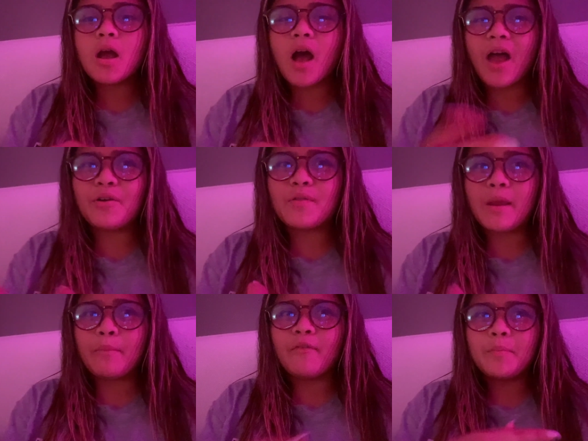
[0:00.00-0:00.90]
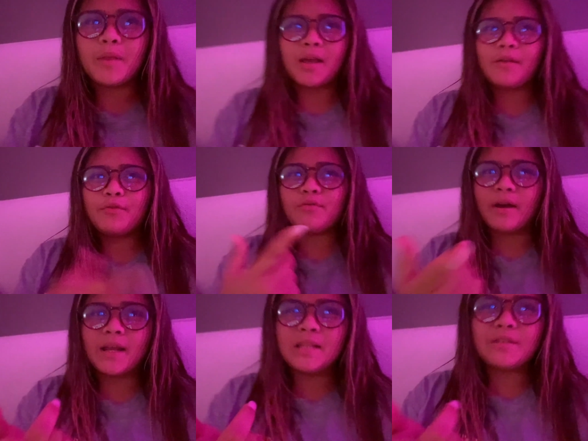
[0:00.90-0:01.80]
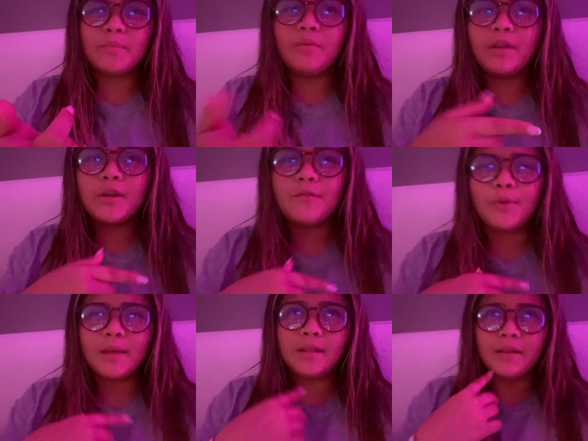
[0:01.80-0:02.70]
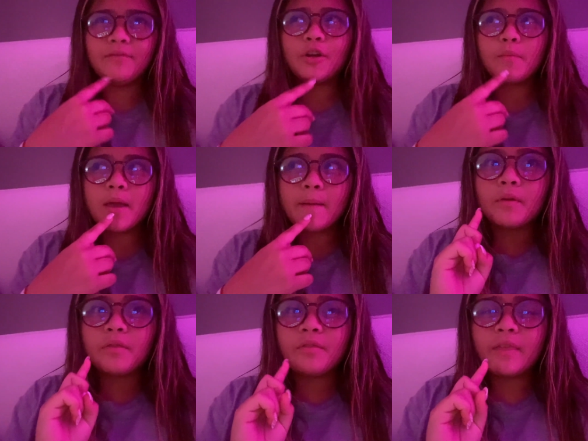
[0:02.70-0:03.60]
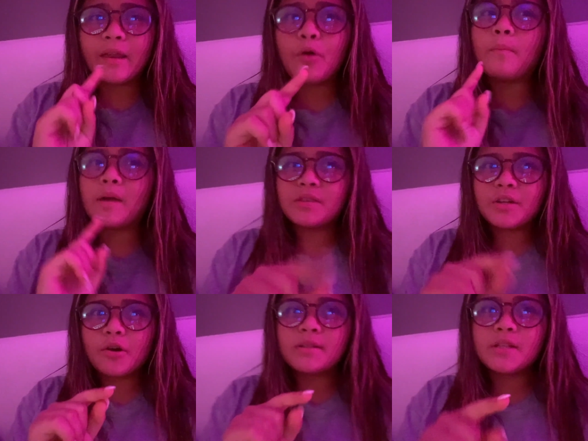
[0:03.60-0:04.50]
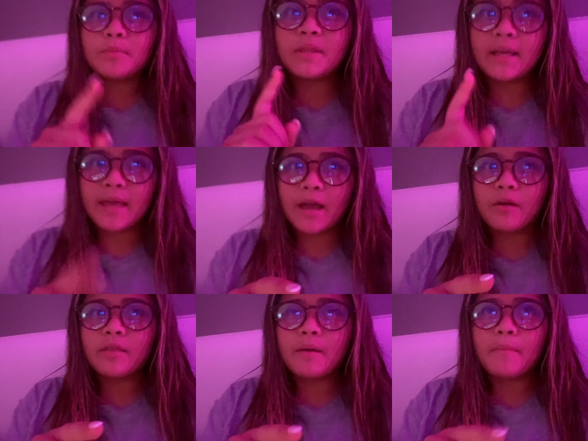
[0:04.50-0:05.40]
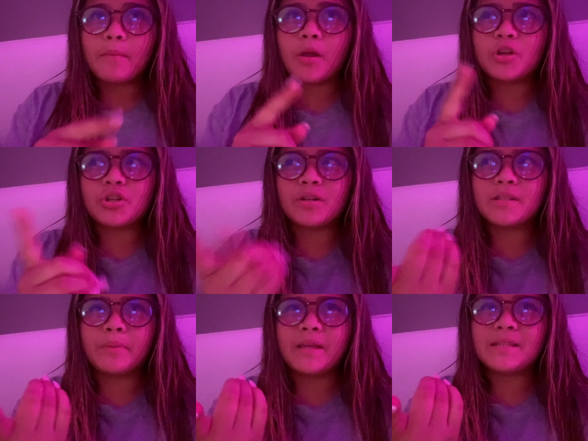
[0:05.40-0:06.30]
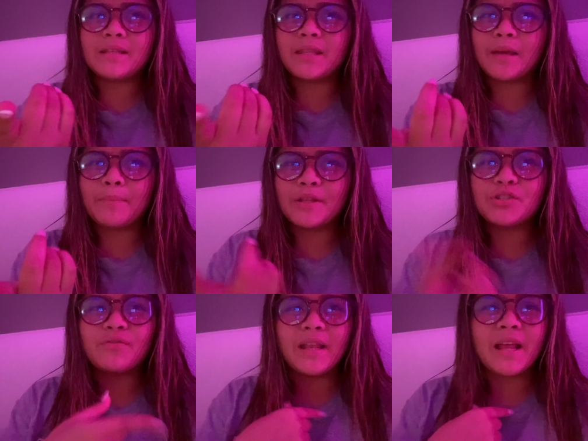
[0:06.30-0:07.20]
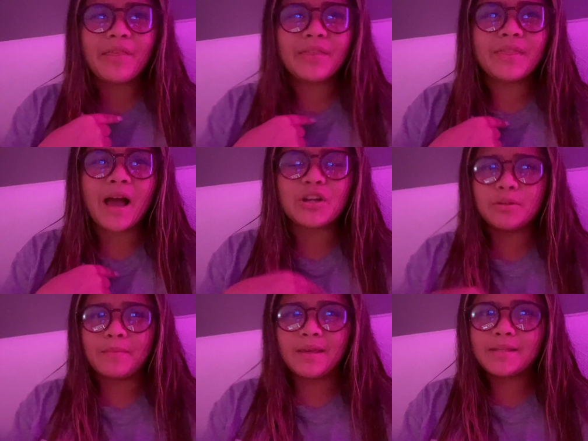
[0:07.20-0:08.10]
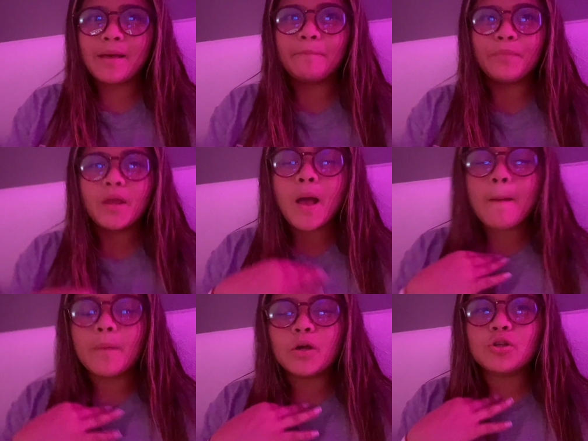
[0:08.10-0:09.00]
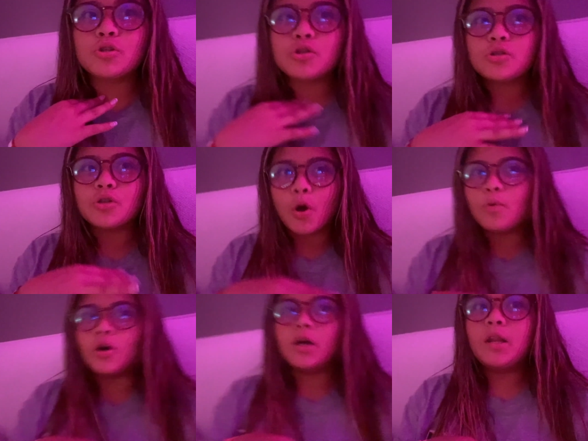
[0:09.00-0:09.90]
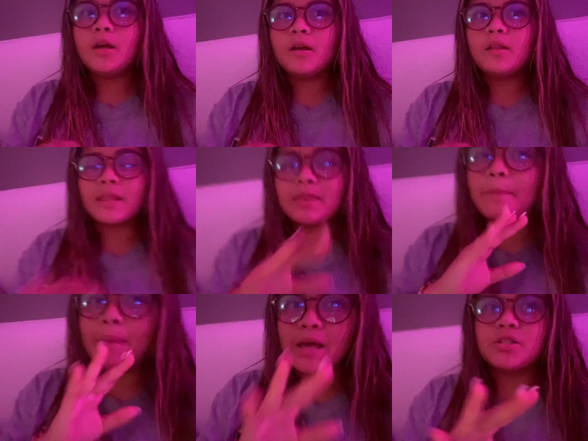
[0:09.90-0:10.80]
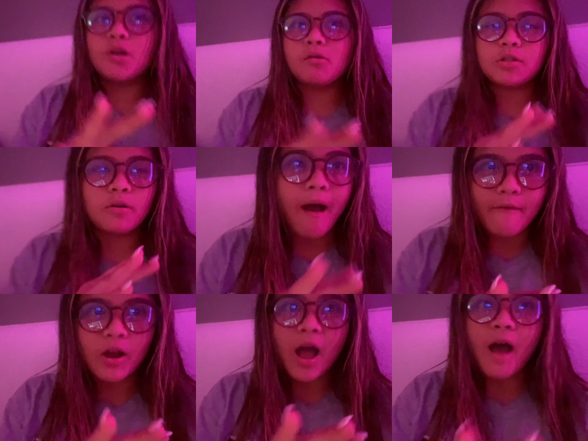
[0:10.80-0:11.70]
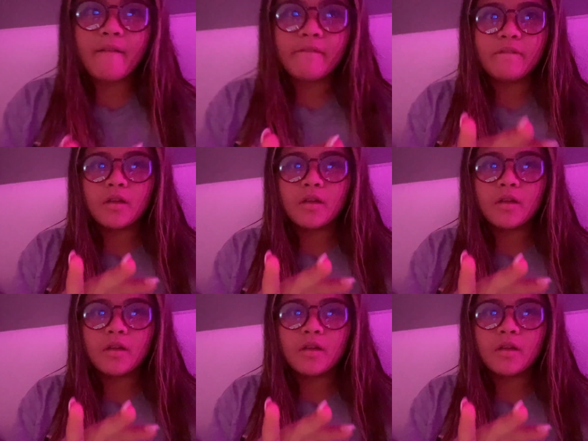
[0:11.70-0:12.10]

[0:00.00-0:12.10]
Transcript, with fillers: I don't know the name of it, but like if you recognize it from the video, if you like live near me, they don't make the donuts there, but they carry them. I'm not sure. It's a place in like Pennsylvania, I think, that actually makes them, but so good like the best groundings you'll ever have.